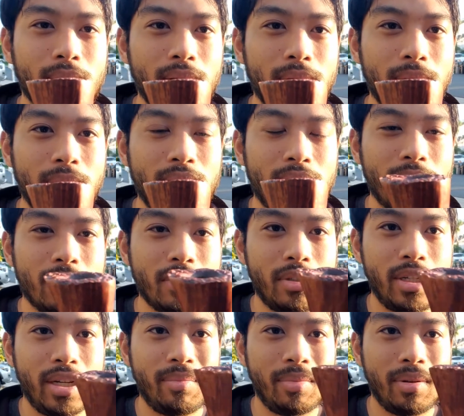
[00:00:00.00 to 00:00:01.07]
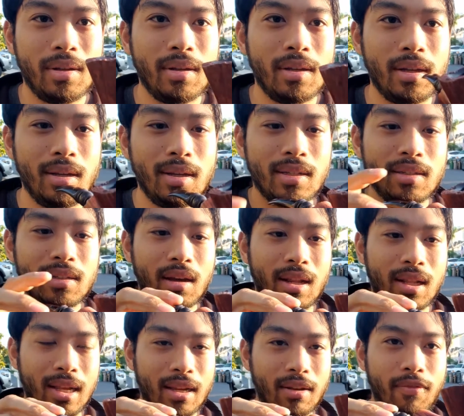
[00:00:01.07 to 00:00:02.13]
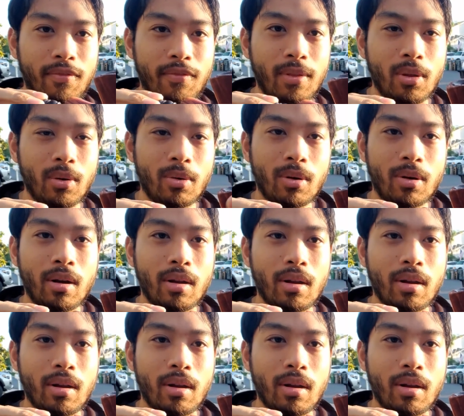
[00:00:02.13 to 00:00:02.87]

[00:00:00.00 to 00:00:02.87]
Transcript: Really cool shape. It's got like a floor